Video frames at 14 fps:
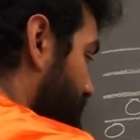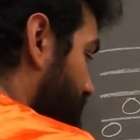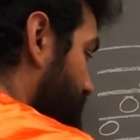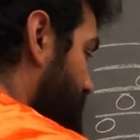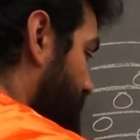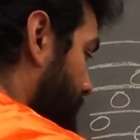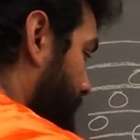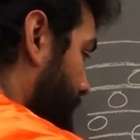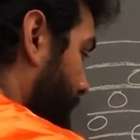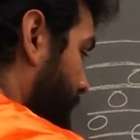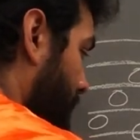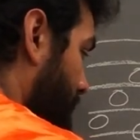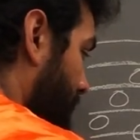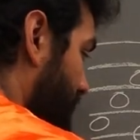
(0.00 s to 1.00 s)
note,
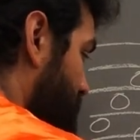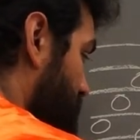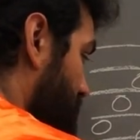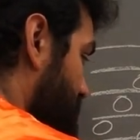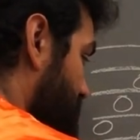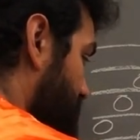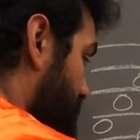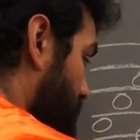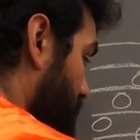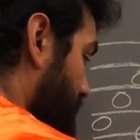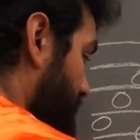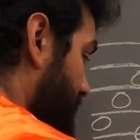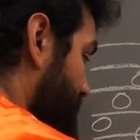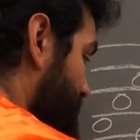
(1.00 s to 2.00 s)
make sure your circle
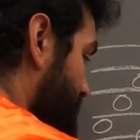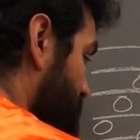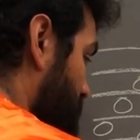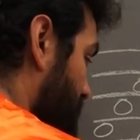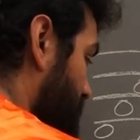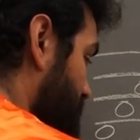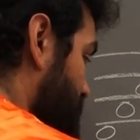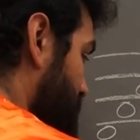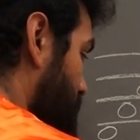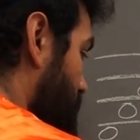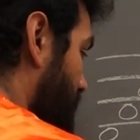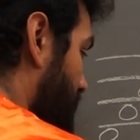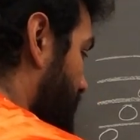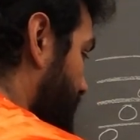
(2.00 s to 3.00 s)
fits between the 2
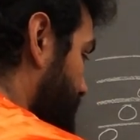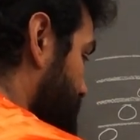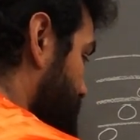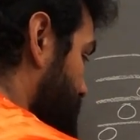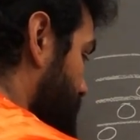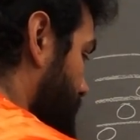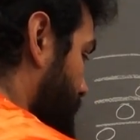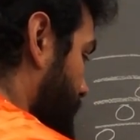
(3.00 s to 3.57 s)
lines.